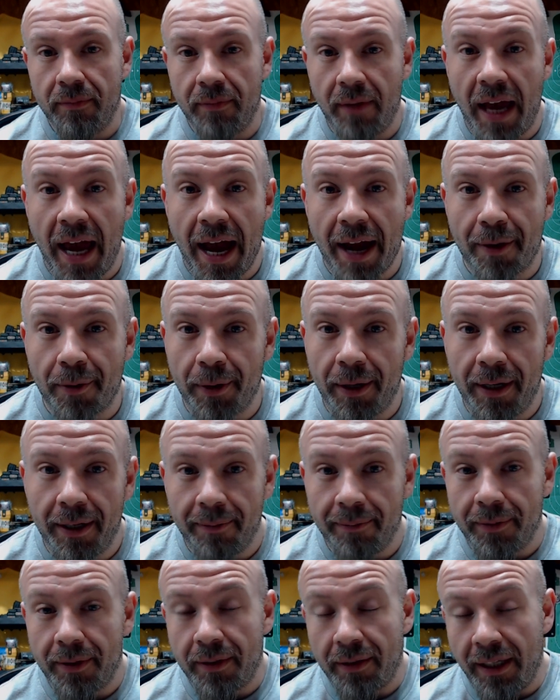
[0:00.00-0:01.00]

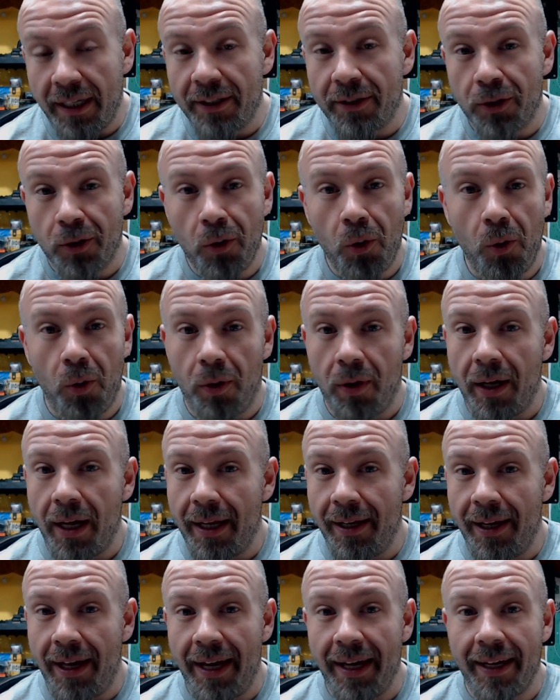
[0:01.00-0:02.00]
Acronyms. It's cool. I
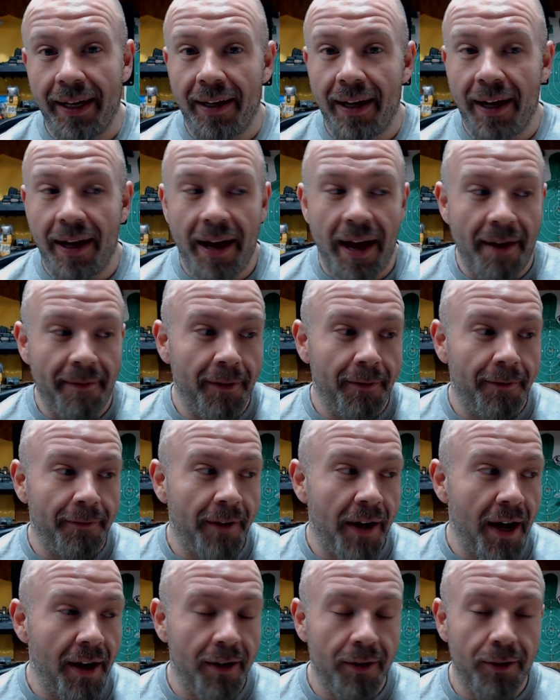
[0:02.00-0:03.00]
like it. I have the
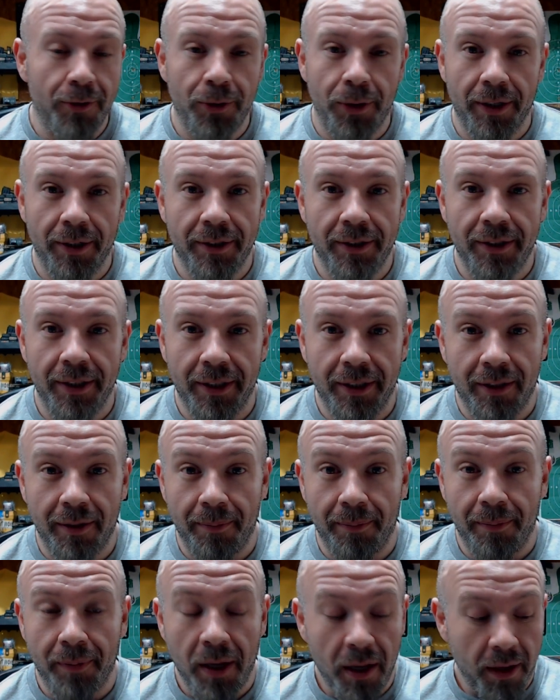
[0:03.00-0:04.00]
fire trigger
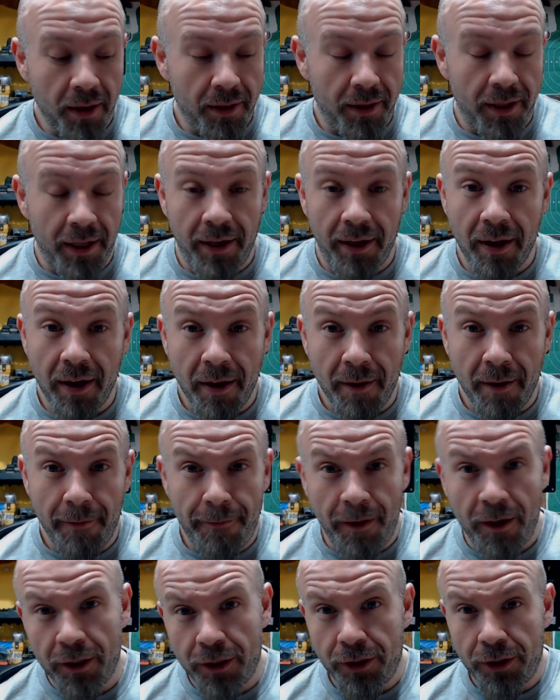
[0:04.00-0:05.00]
system, the
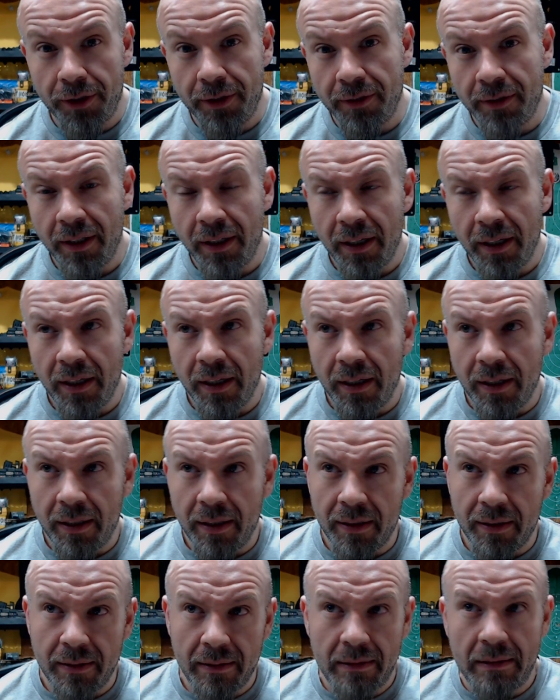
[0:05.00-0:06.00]
function,
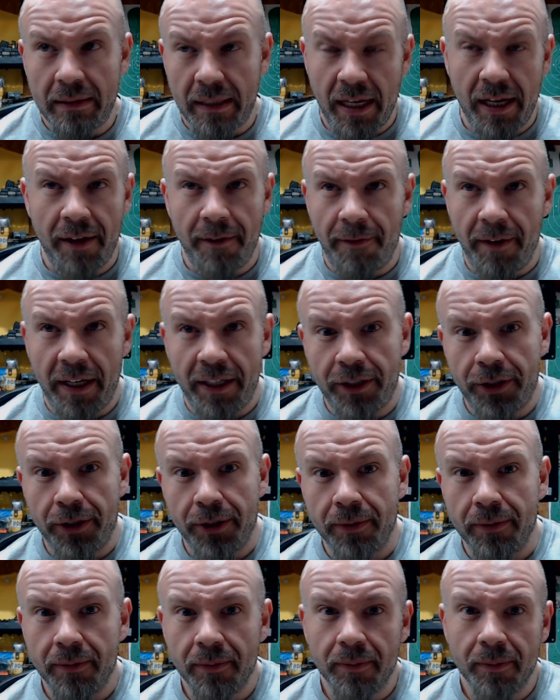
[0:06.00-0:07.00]

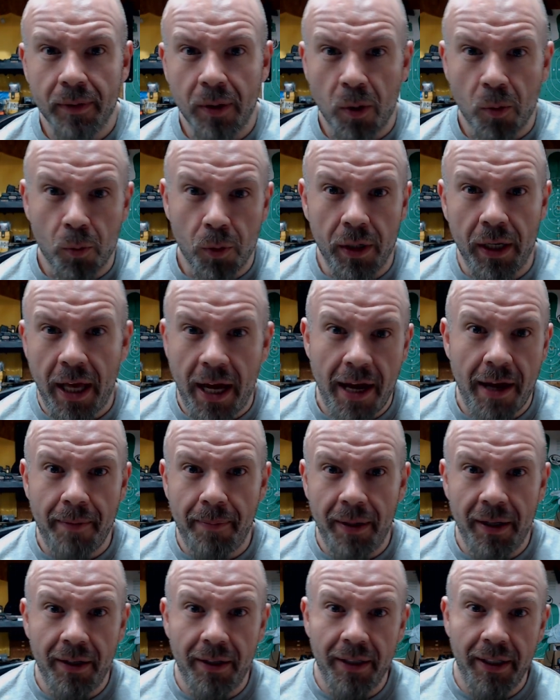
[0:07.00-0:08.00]
innovation,
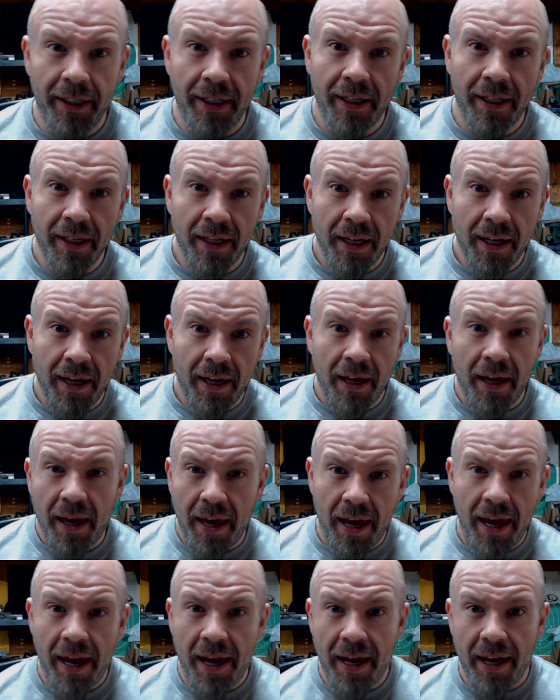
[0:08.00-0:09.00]
reliability,
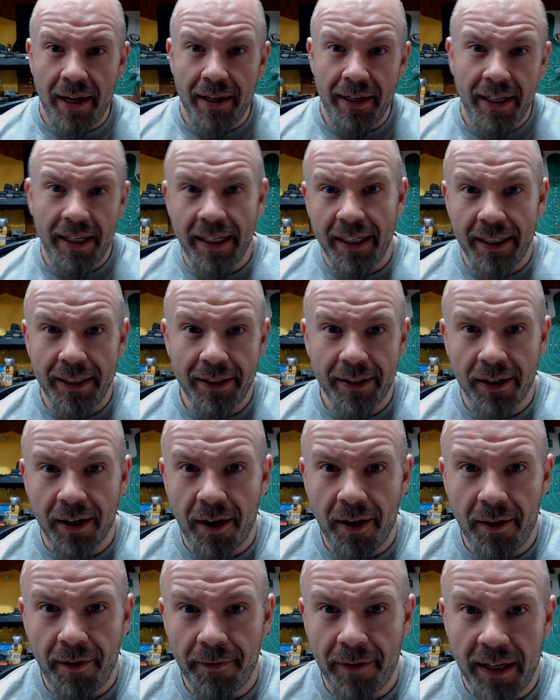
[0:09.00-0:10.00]
and ease
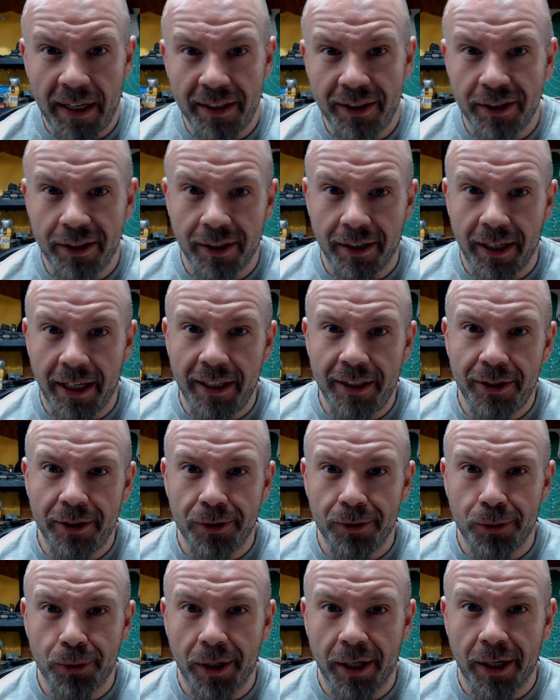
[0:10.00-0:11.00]
of
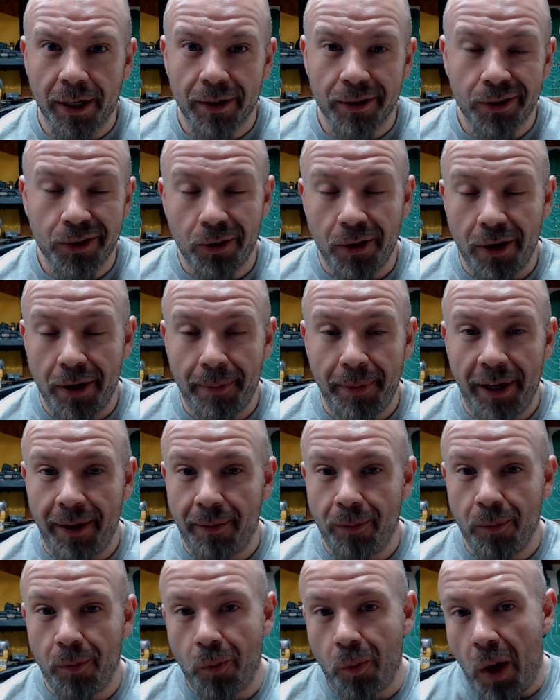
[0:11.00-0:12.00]
installation triggers. So I
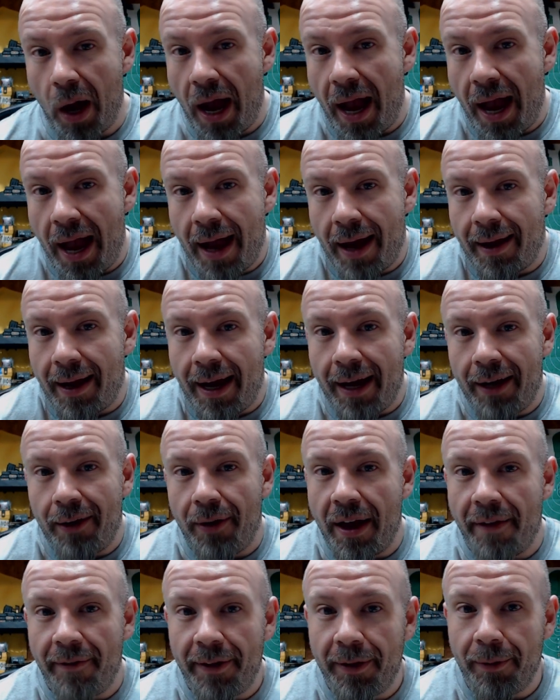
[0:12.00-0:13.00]
mean, I
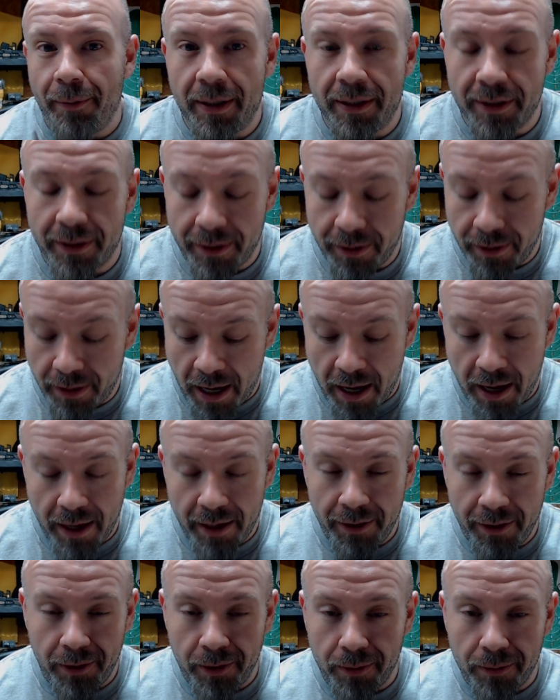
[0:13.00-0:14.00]
don't have any reason.
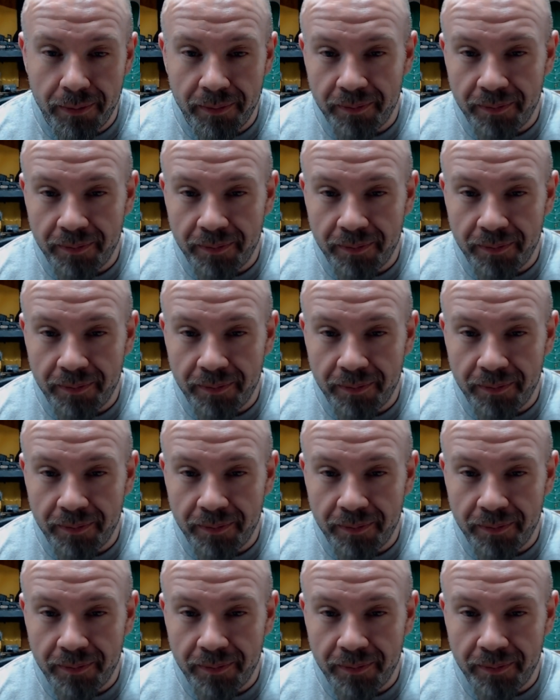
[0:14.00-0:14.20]
Gotta